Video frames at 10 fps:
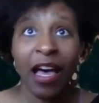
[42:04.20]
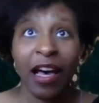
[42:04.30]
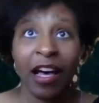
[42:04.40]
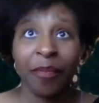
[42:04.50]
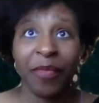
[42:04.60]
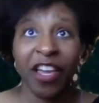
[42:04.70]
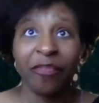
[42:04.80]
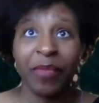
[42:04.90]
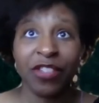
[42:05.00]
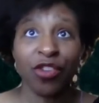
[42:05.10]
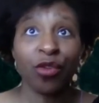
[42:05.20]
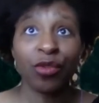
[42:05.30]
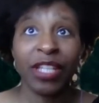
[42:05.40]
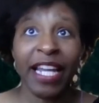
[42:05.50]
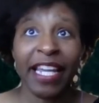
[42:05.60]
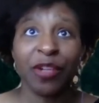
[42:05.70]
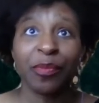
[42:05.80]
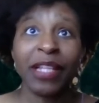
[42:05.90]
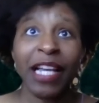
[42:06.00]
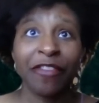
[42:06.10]
I've been told that I can
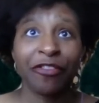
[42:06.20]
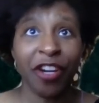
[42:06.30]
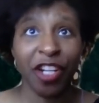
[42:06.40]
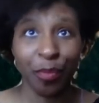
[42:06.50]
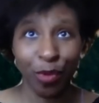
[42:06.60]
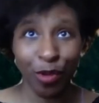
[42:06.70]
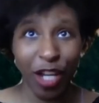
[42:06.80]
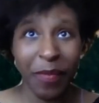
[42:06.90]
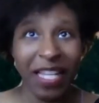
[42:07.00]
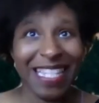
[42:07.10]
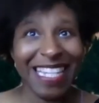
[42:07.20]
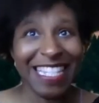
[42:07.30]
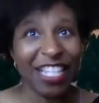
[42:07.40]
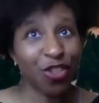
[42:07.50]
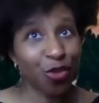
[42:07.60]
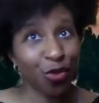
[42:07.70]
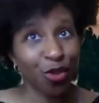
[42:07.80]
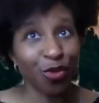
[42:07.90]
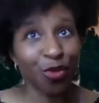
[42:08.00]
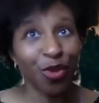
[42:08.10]
apply for unemployment. Is it
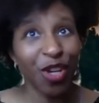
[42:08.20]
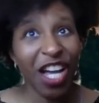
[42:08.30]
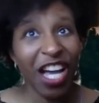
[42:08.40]
true?